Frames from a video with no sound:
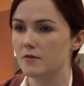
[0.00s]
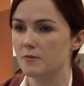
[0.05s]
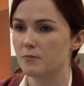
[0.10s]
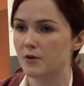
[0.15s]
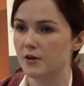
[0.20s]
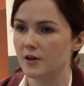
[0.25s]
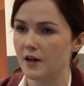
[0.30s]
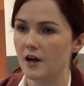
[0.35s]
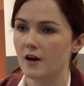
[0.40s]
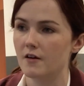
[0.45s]

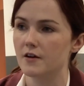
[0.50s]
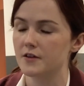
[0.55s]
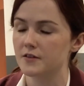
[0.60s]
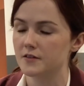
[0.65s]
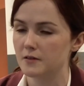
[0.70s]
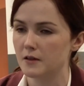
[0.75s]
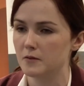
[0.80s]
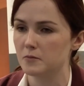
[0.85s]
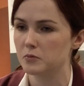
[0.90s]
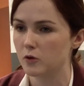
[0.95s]
precarious
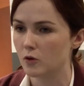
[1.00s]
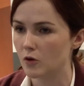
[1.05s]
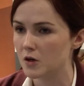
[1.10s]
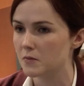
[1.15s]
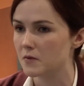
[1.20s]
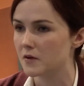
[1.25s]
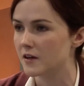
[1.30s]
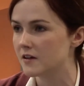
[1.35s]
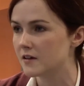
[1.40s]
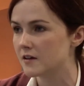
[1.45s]

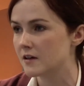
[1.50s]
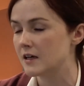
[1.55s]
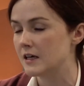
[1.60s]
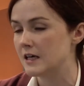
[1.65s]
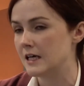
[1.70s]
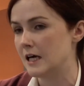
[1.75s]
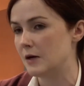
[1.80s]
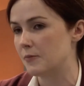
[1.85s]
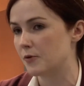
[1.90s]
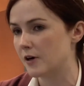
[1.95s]
employment
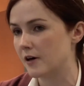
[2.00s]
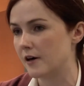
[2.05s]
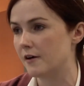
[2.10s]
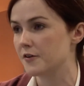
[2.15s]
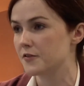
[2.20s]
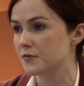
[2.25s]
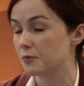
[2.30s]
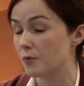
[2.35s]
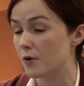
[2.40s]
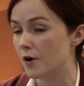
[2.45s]
and
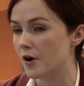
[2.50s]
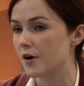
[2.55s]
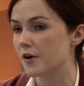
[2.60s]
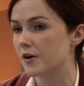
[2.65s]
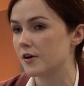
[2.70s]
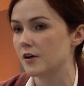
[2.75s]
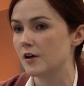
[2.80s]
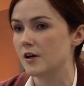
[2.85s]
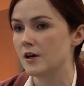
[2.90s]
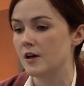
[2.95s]
precarious work